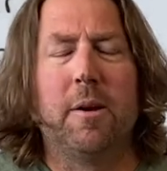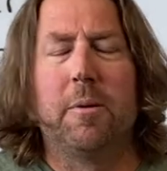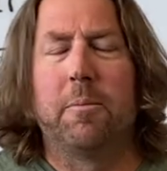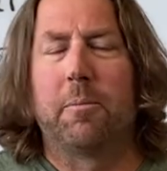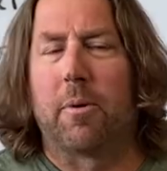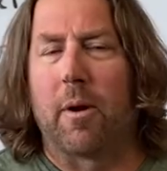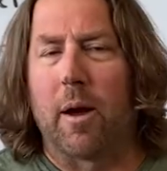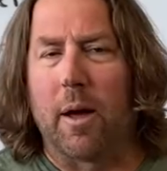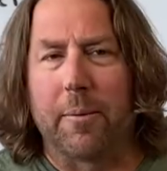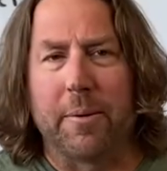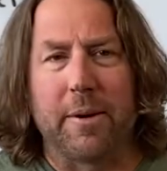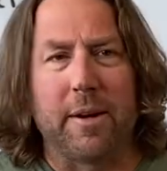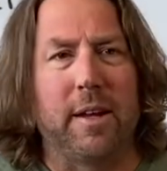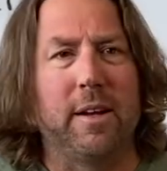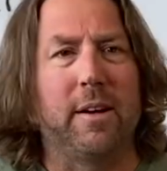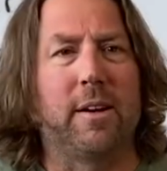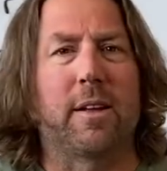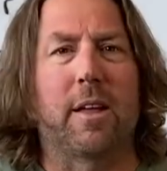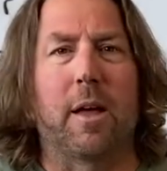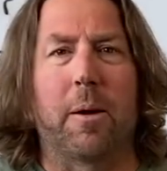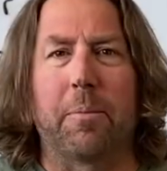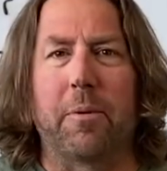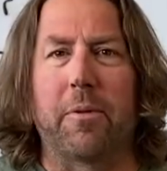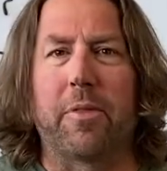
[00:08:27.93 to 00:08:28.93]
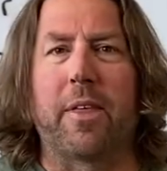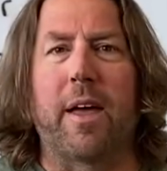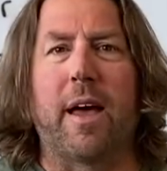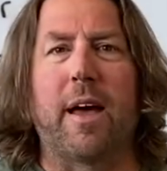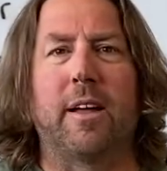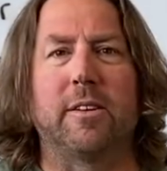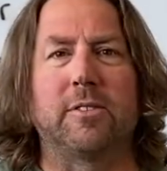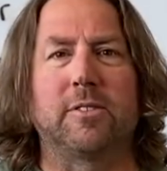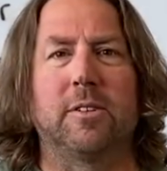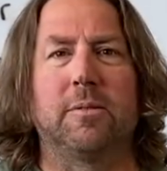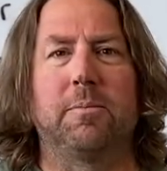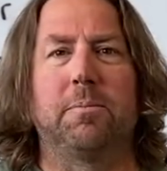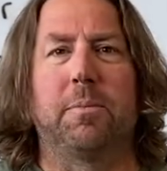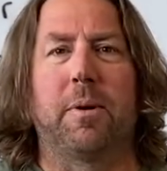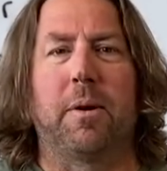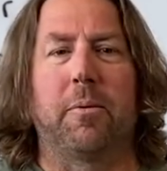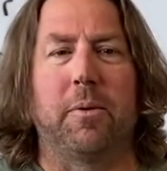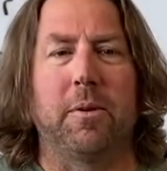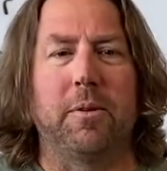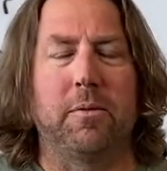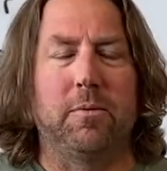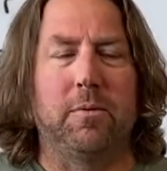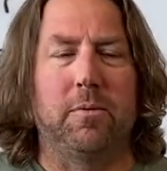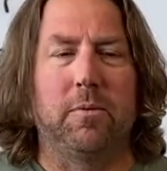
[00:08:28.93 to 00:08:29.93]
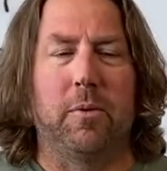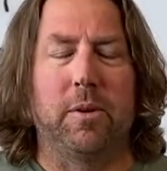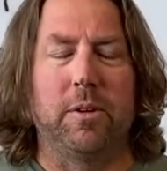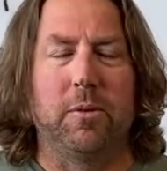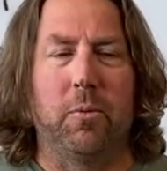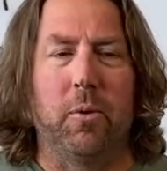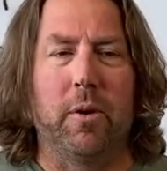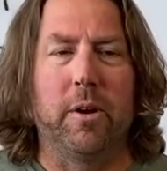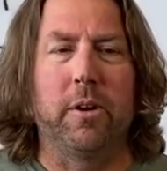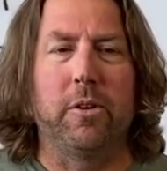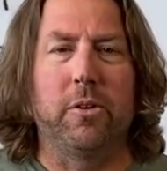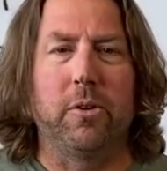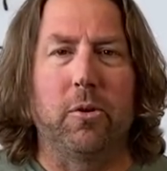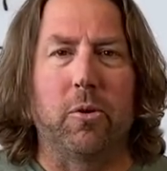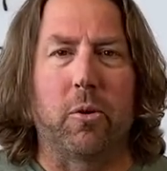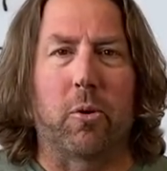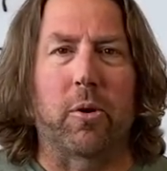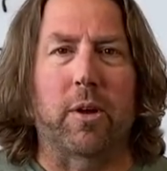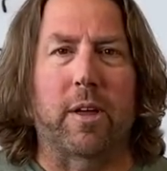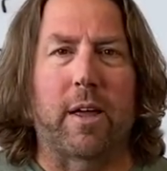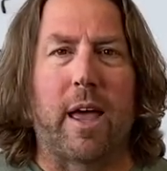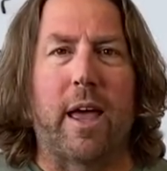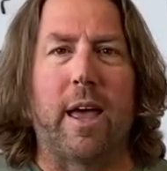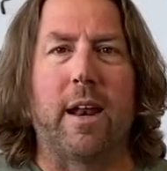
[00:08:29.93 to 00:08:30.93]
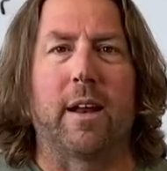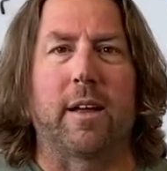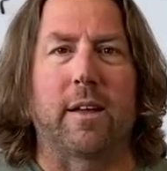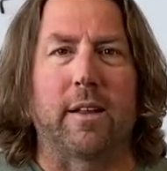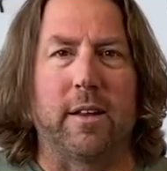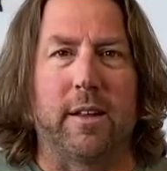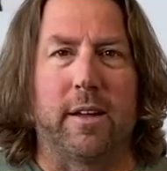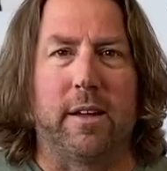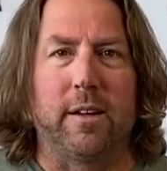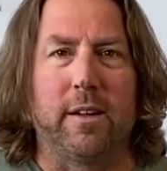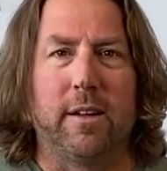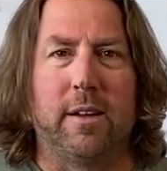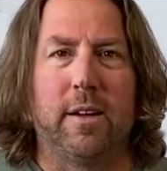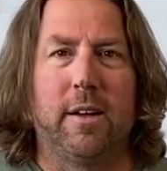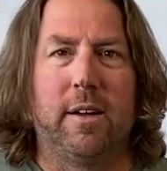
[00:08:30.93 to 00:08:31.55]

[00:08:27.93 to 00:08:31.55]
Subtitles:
probably need a couple thousand, but we want to do it organically.